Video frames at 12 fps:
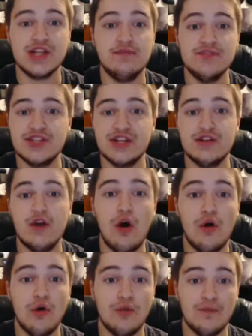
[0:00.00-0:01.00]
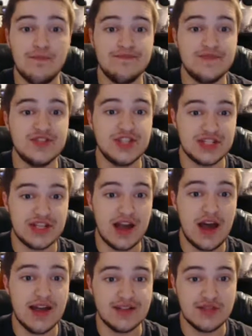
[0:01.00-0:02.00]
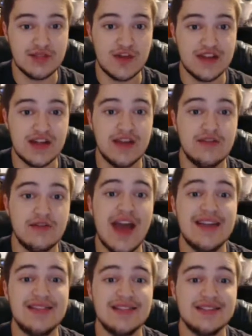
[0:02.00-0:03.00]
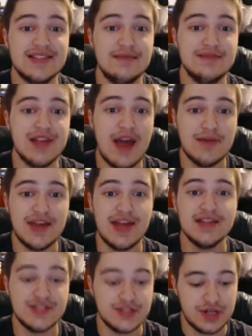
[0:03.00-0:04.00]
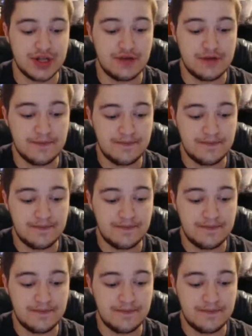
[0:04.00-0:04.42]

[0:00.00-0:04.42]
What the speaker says: we've seen all 6 guys in the ring together at the same time against each other.